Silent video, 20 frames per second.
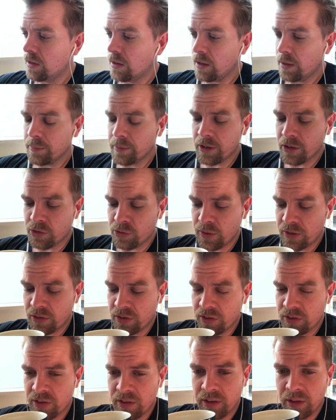I'm gonna drink
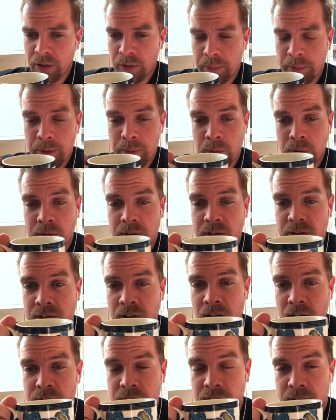just a little bit more of this
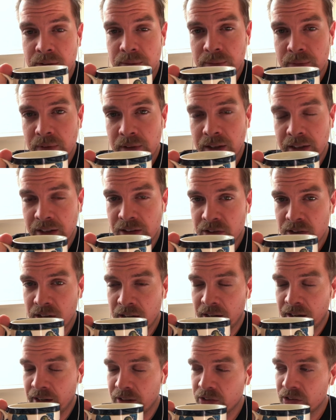coffee. Like I said,
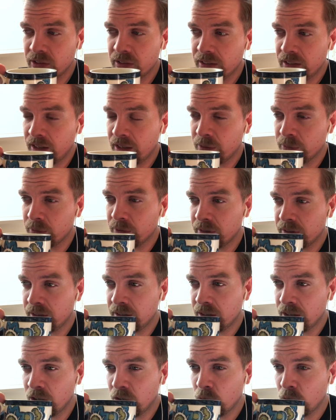I actually can't really